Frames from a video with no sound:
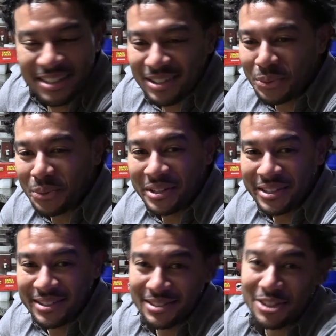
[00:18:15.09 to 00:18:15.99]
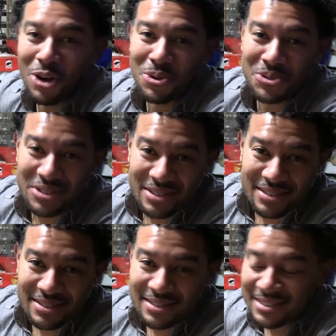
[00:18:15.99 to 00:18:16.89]
where these adults,
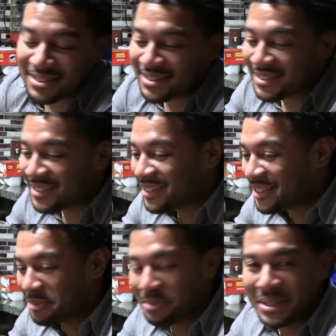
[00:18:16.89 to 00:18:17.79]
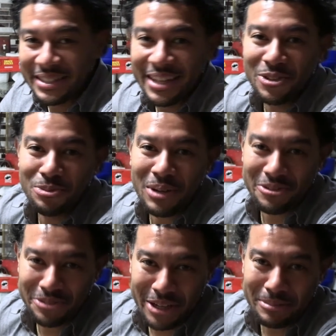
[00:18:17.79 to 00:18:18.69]
but they knew my
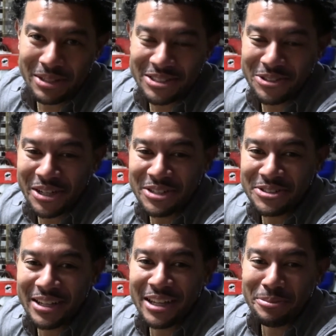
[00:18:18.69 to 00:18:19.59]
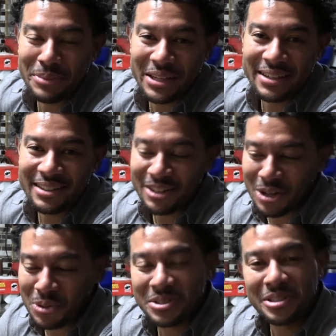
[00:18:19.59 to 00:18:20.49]
family, so they used to let me
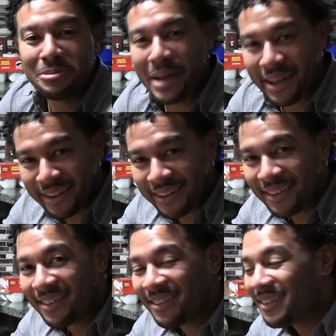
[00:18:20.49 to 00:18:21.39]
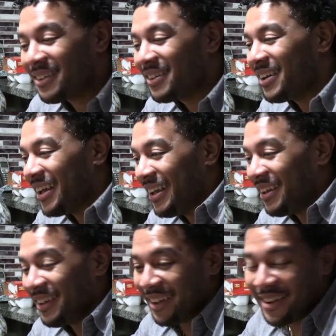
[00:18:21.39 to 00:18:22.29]
go to the back.
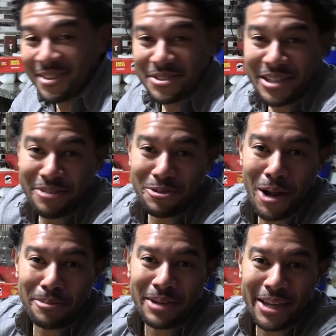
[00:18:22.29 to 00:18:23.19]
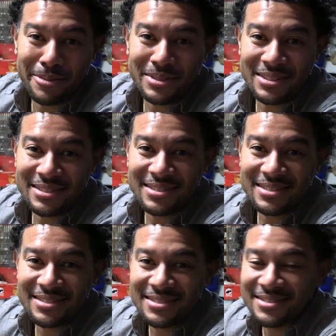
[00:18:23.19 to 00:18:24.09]
And they used to have crap games.
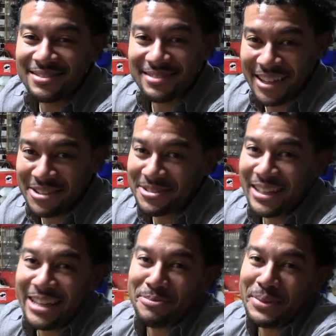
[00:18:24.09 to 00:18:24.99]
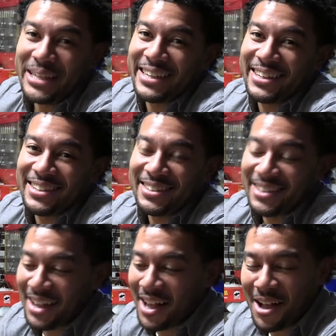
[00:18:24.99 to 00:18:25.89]
They used to let me in.
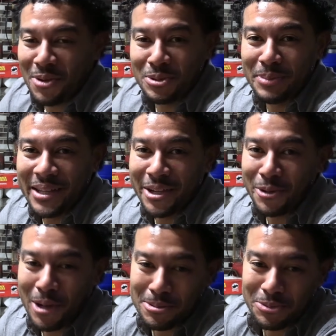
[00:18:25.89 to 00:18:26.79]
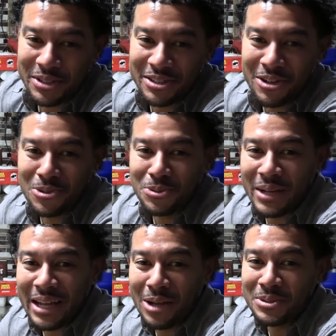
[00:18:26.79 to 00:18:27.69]
I was playing craps with adults
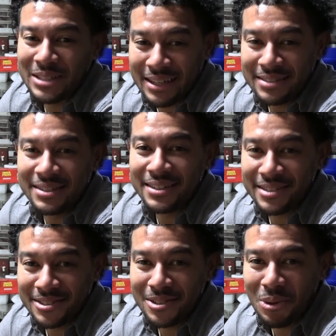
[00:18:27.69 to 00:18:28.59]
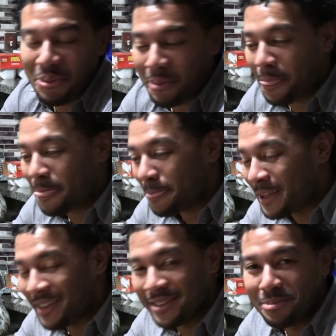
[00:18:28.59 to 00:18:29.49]
while I was like 10 years old
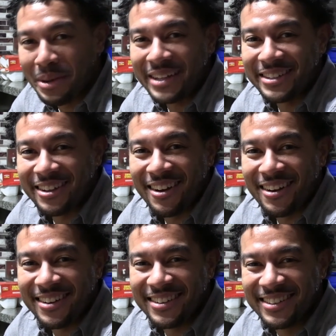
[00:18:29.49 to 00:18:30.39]
in the backyard.